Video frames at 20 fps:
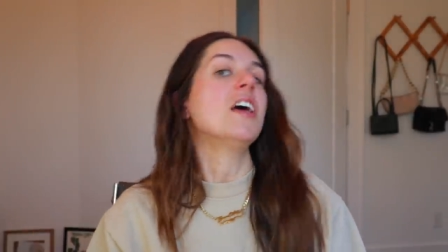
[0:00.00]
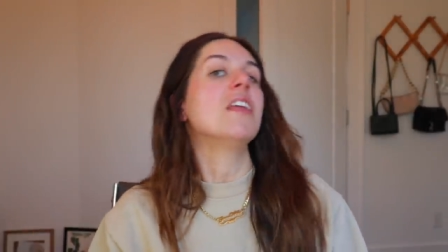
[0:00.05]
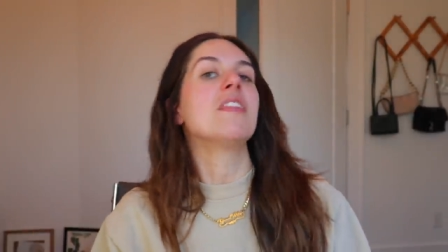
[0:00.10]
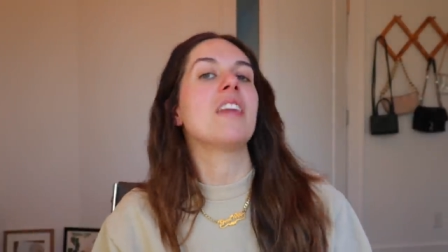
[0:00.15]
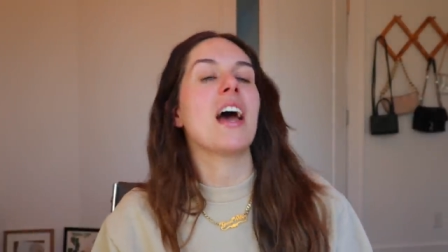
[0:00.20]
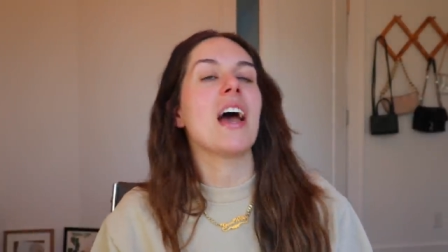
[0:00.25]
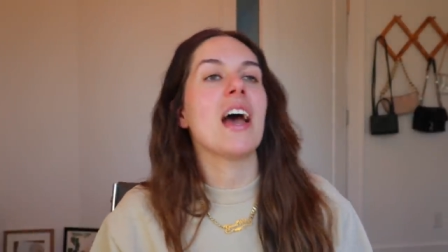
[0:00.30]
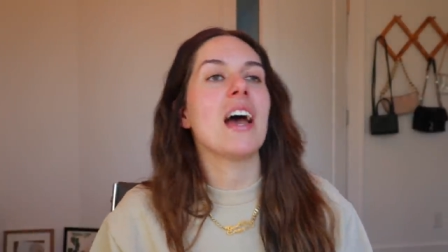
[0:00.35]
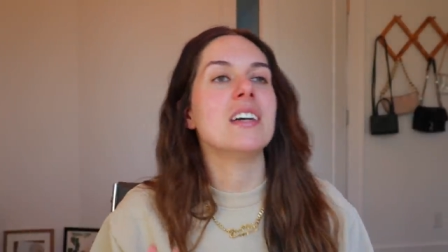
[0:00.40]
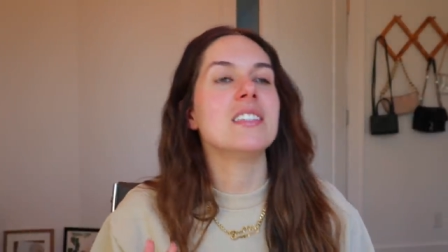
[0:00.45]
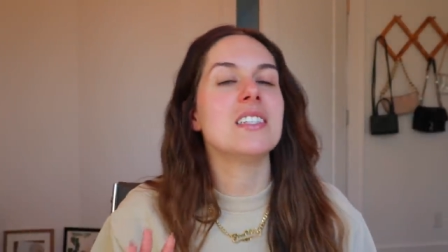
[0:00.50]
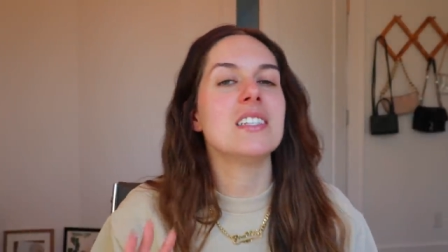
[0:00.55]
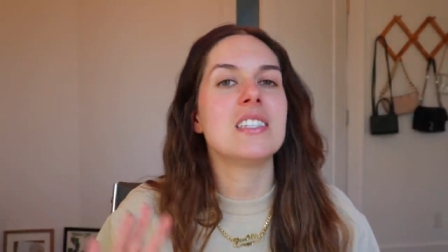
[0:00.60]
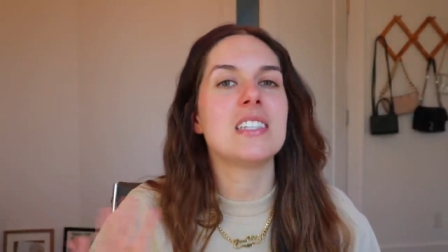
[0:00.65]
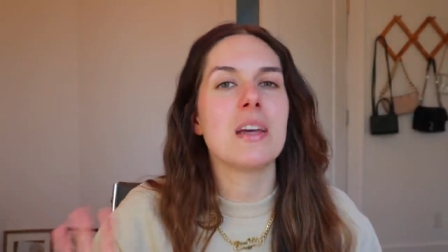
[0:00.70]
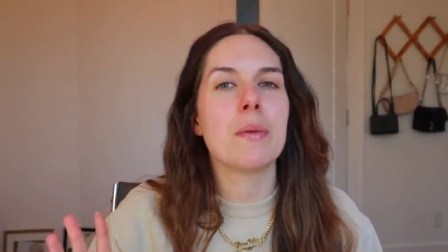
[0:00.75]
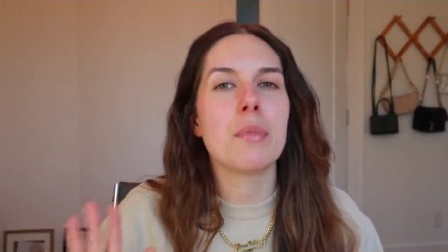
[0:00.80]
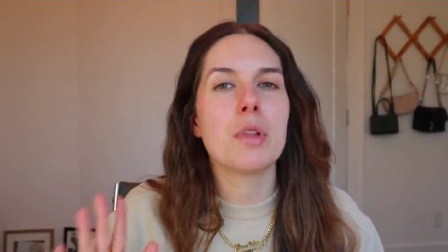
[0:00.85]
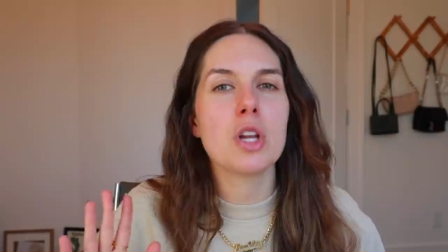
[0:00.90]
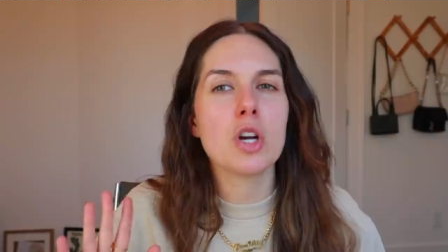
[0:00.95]
that has a
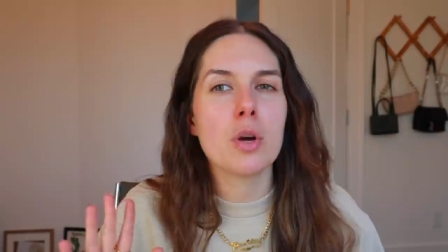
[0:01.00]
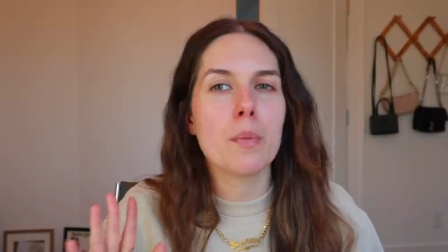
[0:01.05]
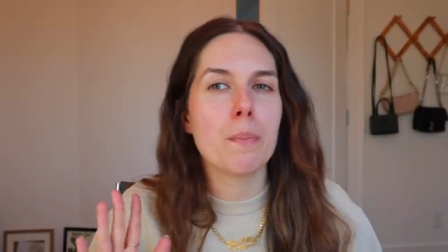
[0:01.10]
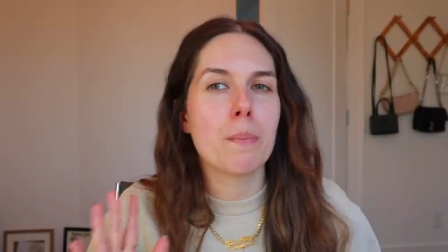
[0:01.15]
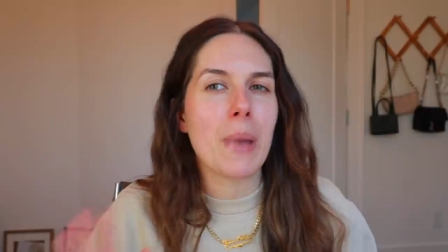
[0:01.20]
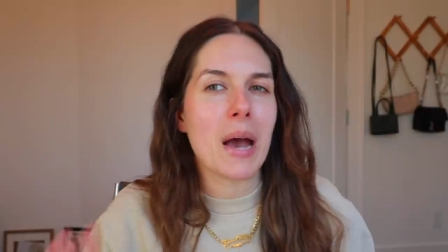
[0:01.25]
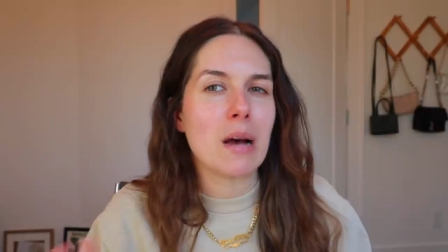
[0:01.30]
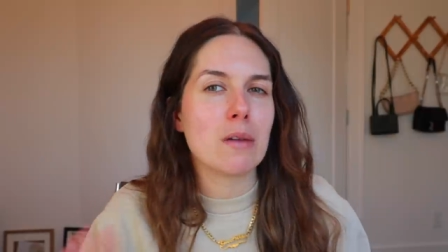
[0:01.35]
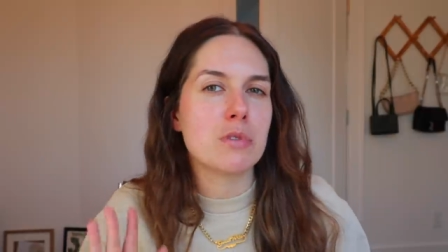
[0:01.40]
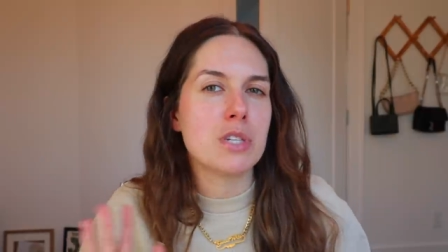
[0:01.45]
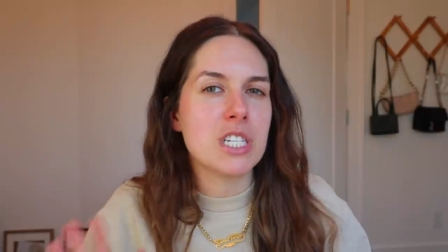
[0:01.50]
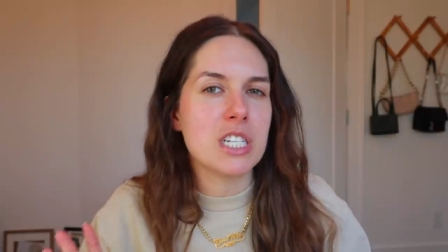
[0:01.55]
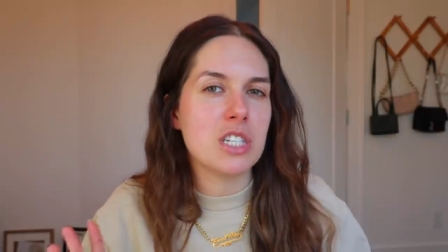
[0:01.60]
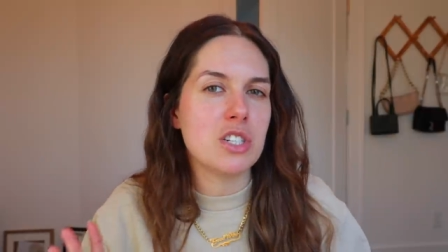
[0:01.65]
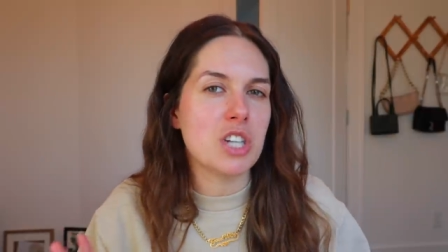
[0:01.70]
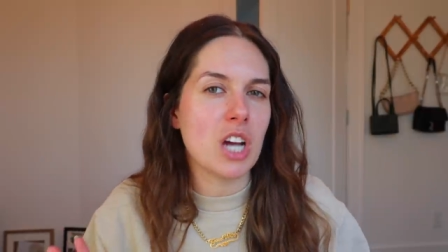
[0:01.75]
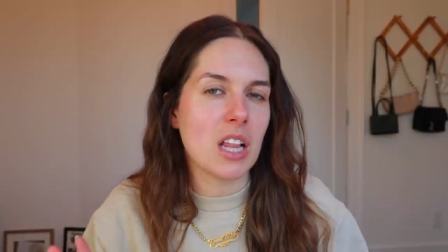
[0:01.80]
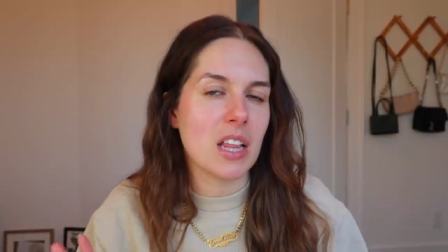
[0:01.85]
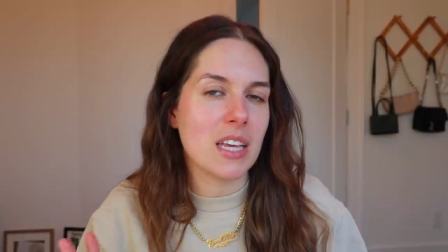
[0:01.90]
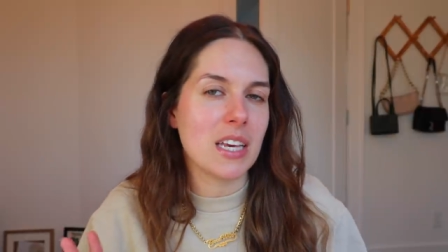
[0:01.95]
similar bouncy
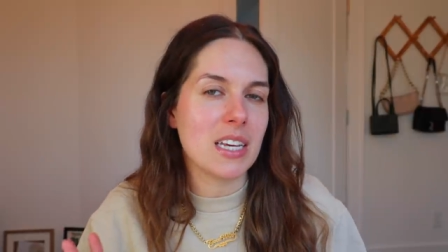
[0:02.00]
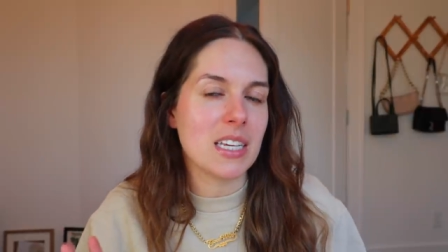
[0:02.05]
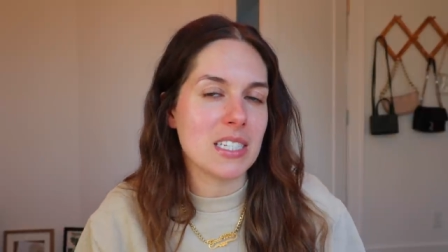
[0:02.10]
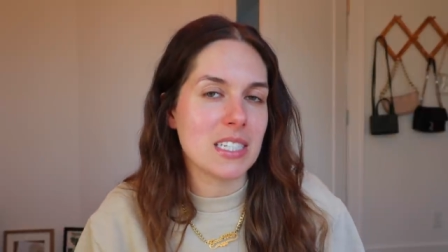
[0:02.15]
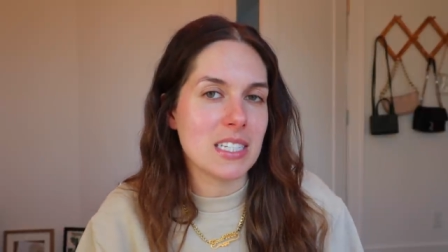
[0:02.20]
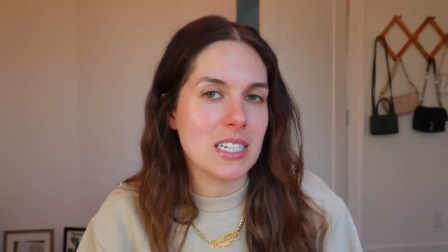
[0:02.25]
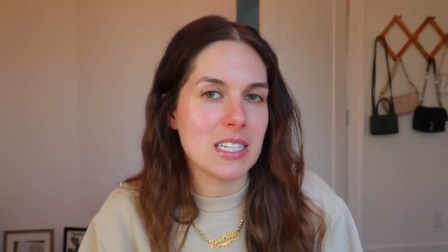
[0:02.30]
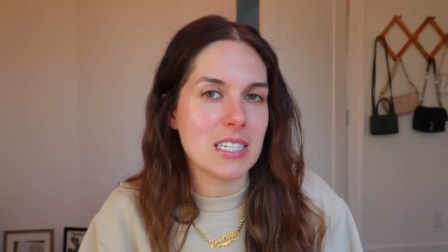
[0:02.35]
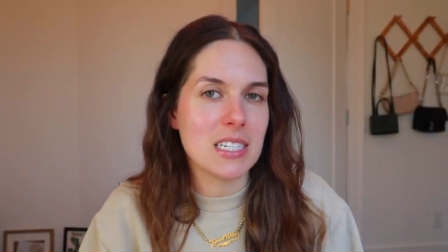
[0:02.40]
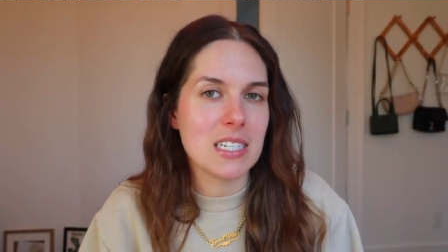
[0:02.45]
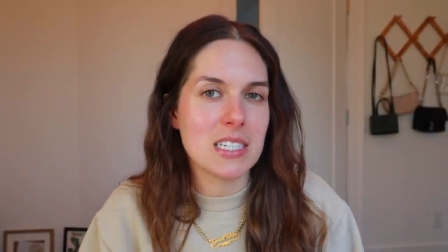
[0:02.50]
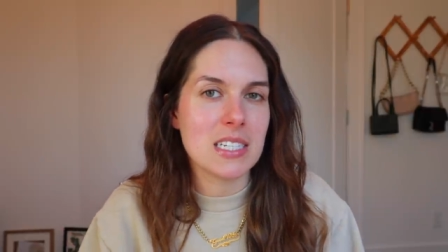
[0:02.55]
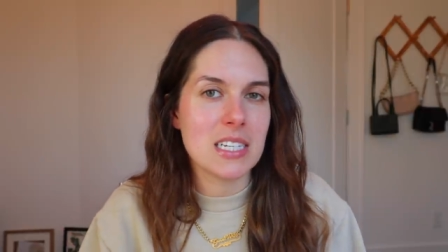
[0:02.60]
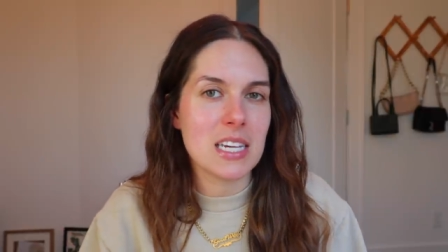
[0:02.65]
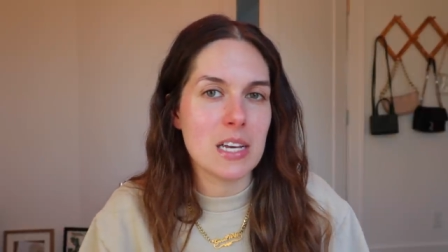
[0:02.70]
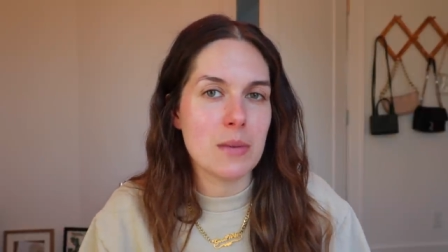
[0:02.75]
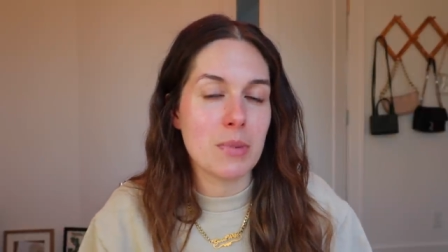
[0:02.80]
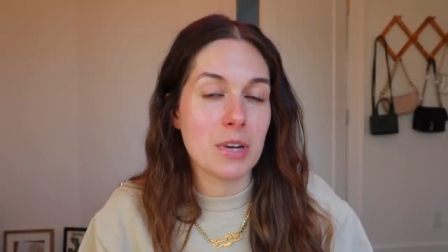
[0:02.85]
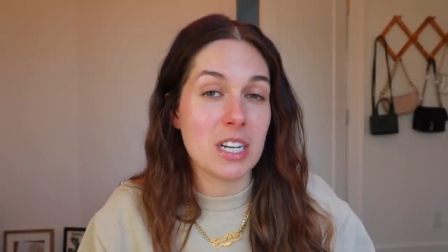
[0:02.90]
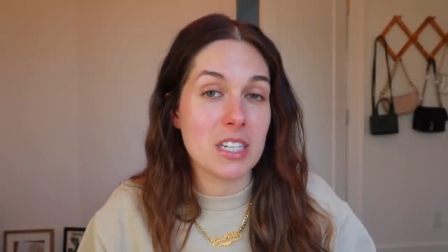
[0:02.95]
jelly
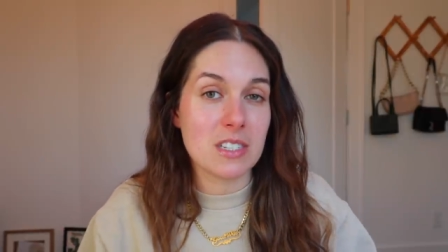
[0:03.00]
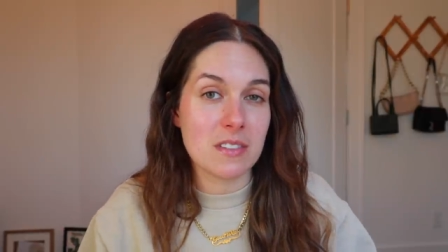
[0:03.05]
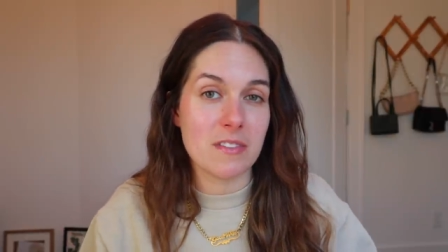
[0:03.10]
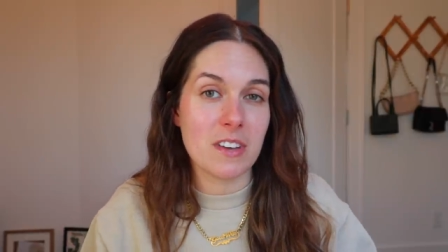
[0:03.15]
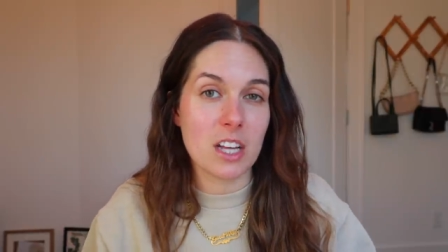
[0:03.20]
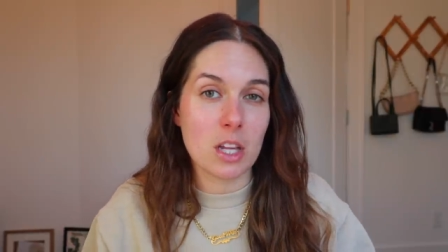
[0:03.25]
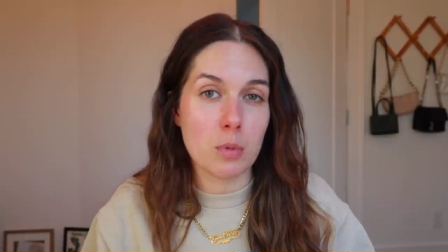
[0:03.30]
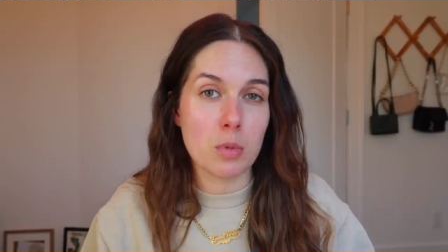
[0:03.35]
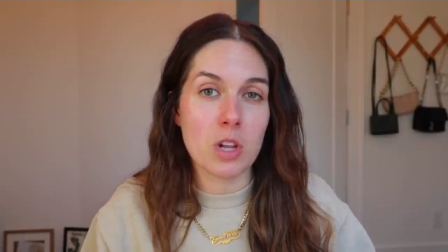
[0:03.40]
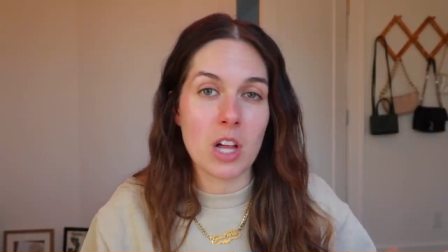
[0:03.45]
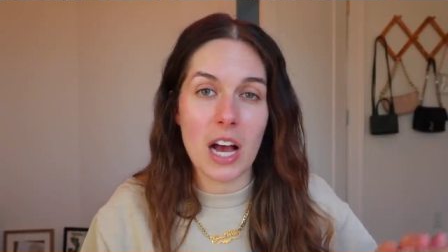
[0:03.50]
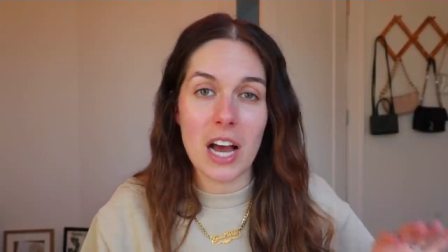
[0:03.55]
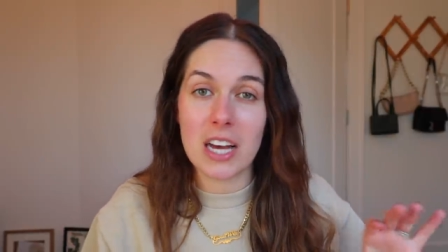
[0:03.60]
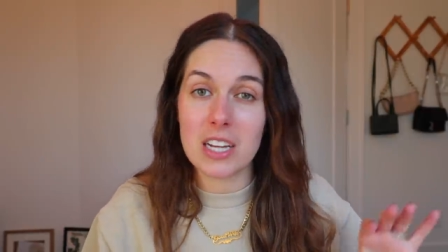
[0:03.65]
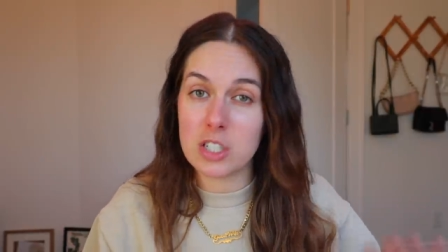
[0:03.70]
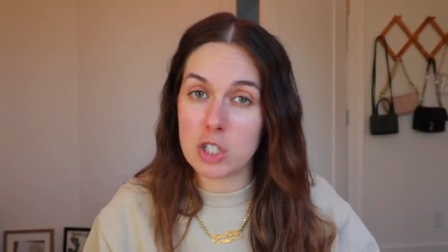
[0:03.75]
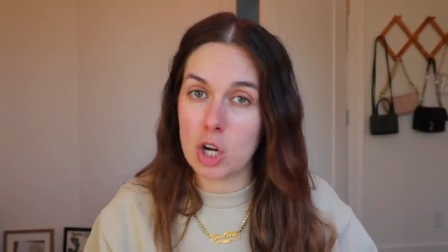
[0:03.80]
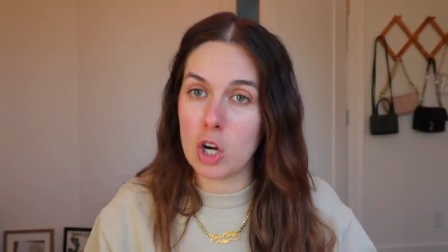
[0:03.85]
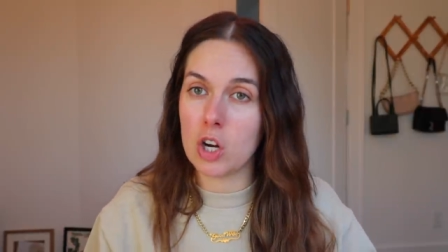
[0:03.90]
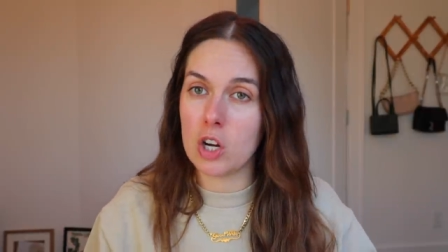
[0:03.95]
consistency but is available
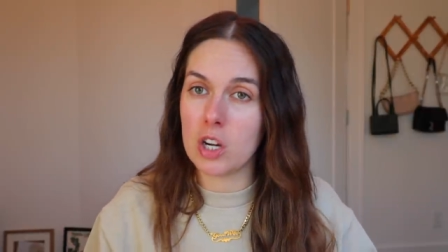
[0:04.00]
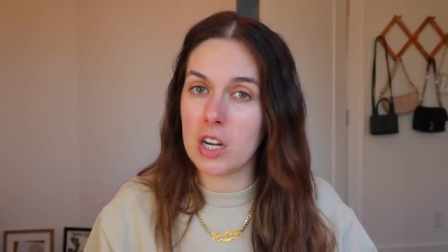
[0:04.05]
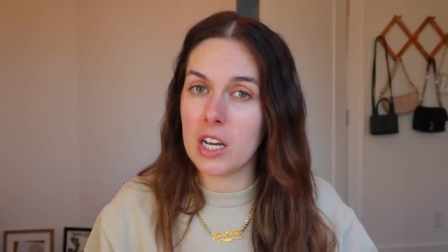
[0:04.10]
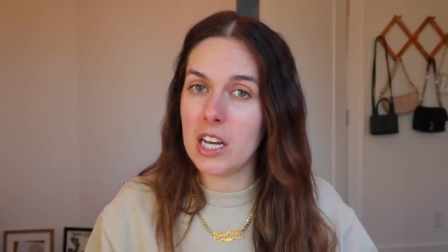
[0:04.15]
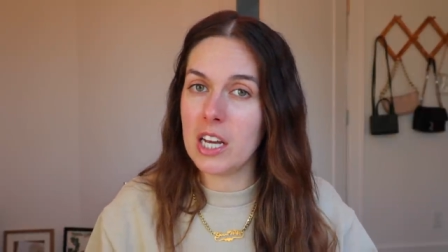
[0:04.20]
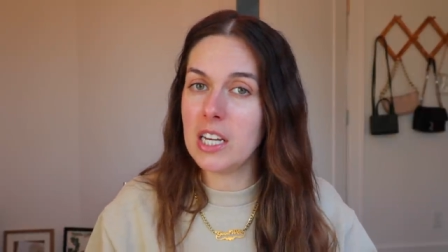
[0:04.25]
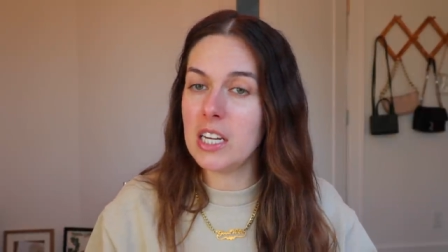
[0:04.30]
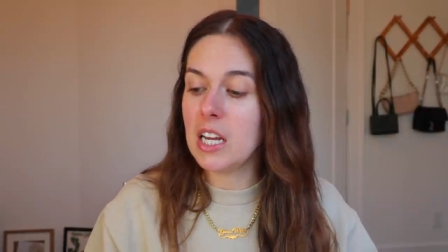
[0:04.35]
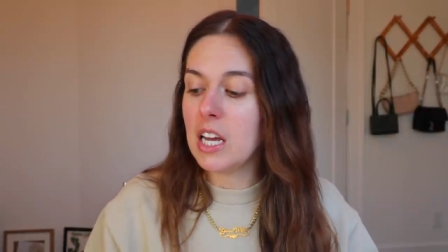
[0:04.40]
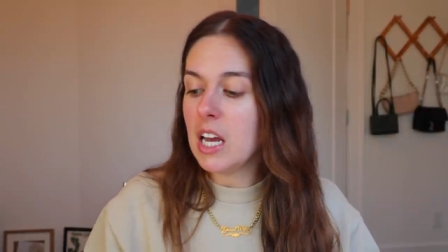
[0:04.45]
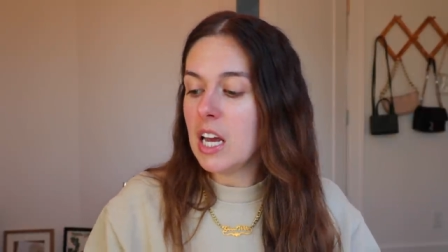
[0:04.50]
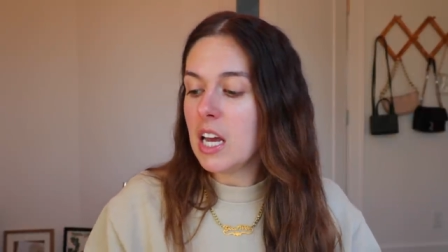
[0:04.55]
at Target.